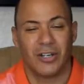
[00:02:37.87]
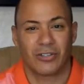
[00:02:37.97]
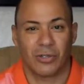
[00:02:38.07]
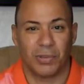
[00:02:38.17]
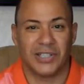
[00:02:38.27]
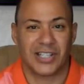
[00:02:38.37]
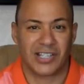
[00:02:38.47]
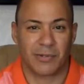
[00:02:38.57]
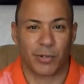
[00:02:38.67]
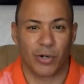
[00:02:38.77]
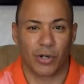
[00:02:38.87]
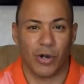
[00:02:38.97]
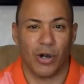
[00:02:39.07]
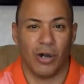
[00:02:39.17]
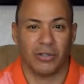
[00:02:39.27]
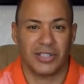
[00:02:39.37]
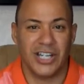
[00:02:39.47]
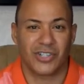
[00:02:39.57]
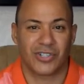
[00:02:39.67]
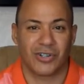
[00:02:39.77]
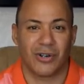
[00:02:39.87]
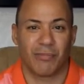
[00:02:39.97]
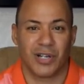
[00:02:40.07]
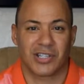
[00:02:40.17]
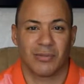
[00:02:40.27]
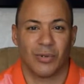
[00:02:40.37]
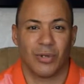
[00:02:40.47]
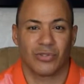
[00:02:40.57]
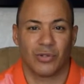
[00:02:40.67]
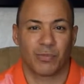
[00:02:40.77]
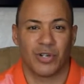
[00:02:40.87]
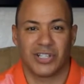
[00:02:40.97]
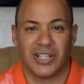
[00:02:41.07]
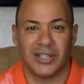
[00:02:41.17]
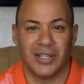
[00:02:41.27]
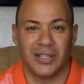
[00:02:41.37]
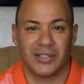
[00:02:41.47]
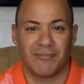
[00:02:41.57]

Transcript: So please, that's the protocol. Teacher, principal, superintendent.